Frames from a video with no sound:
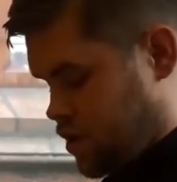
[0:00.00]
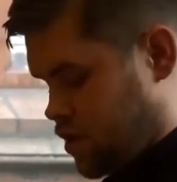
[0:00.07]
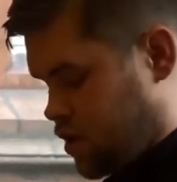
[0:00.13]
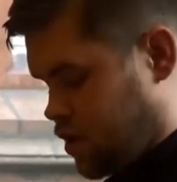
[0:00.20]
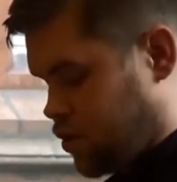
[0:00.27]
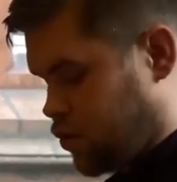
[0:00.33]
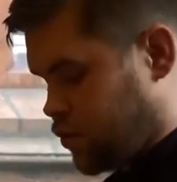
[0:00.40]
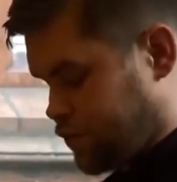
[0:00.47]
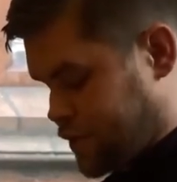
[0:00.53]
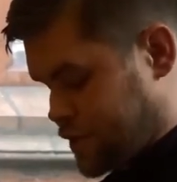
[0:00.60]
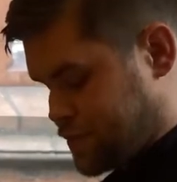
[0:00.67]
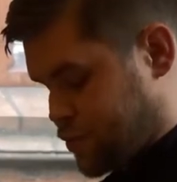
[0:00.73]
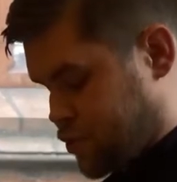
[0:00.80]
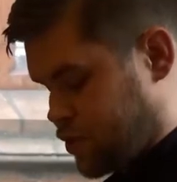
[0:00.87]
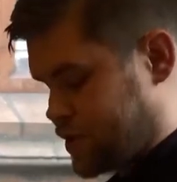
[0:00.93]
A lot of
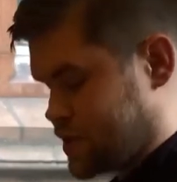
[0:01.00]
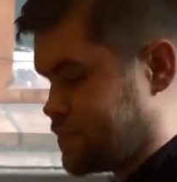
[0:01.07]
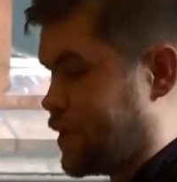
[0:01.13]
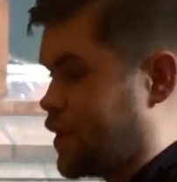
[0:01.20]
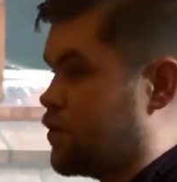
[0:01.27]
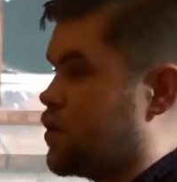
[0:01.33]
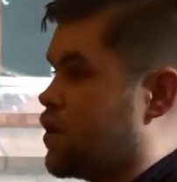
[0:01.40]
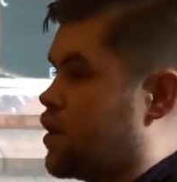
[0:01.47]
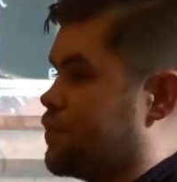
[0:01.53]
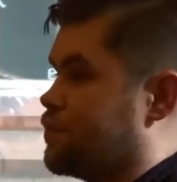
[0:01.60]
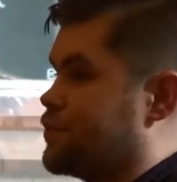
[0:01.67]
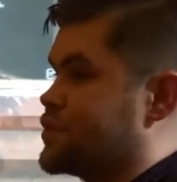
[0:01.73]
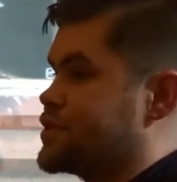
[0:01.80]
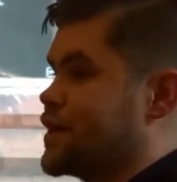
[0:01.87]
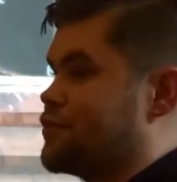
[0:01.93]
this book is
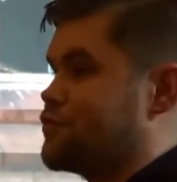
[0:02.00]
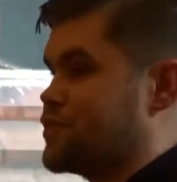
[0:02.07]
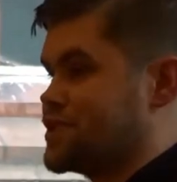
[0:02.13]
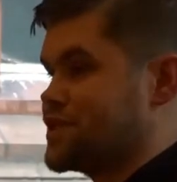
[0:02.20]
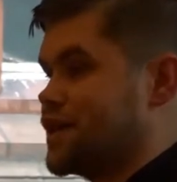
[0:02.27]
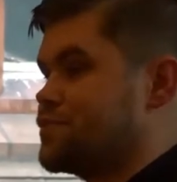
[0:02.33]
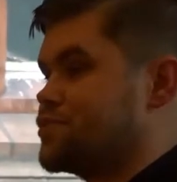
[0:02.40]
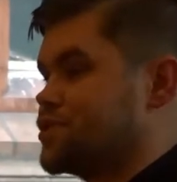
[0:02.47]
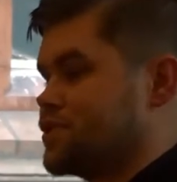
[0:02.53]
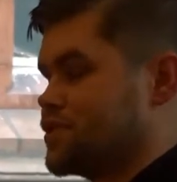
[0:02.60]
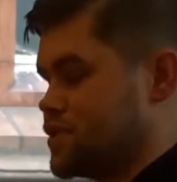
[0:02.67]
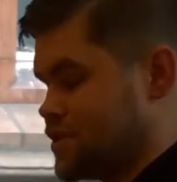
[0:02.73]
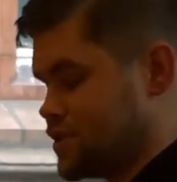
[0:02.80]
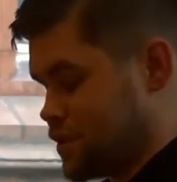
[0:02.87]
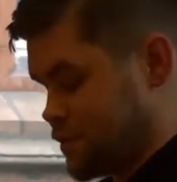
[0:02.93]
about self-perception to
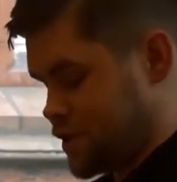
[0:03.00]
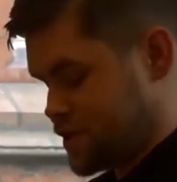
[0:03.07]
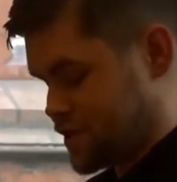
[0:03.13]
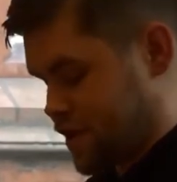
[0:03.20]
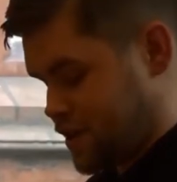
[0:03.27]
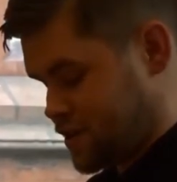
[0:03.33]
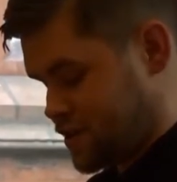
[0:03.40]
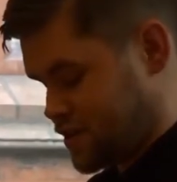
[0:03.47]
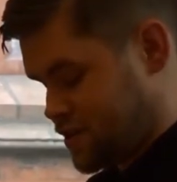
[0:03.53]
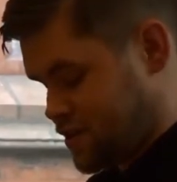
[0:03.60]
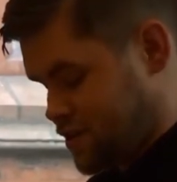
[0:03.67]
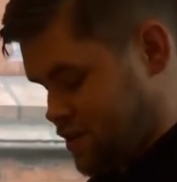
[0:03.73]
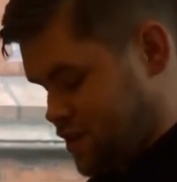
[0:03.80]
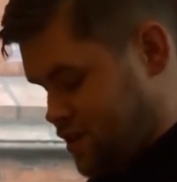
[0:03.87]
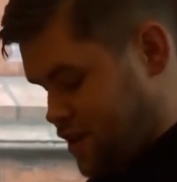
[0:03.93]
some extent.
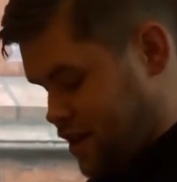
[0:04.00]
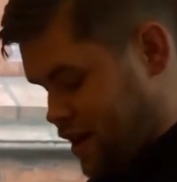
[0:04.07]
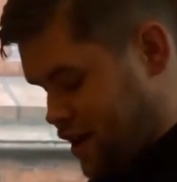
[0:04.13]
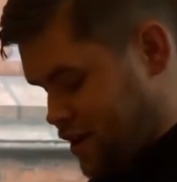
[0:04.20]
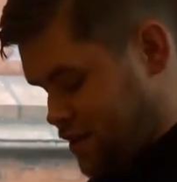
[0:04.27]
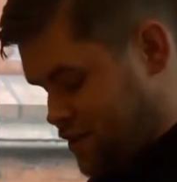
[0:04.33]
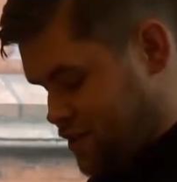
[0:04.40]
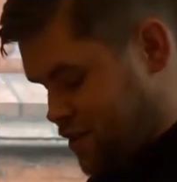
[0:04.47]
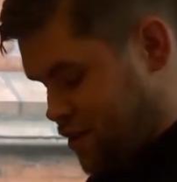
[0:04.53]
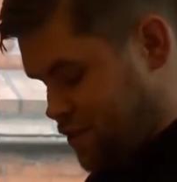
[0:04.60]
And